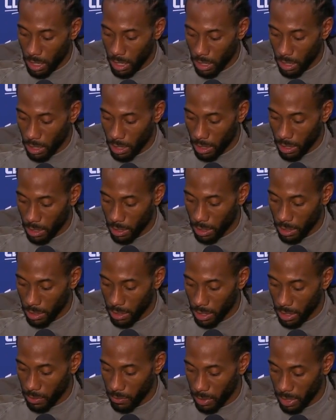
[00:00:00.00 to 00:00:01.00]

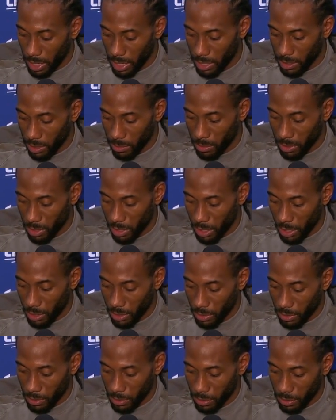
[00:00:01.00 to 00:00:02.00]
I think we got some
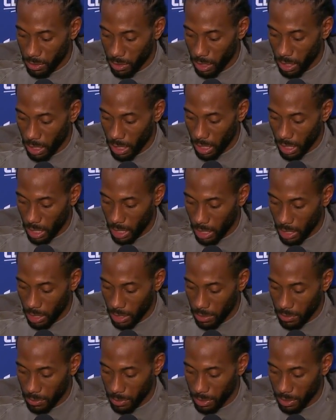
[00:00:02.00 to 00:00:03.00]
steals.
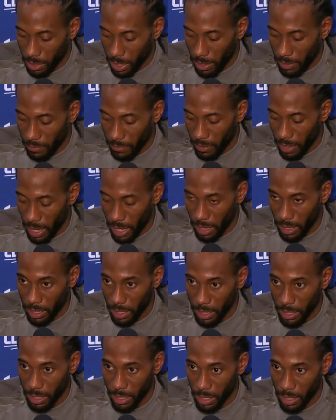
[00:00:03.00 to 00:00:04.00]
We stopped
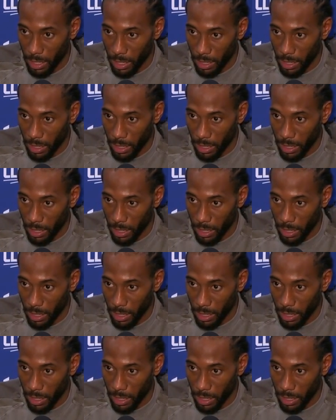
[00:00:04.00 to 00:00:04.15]
fouling.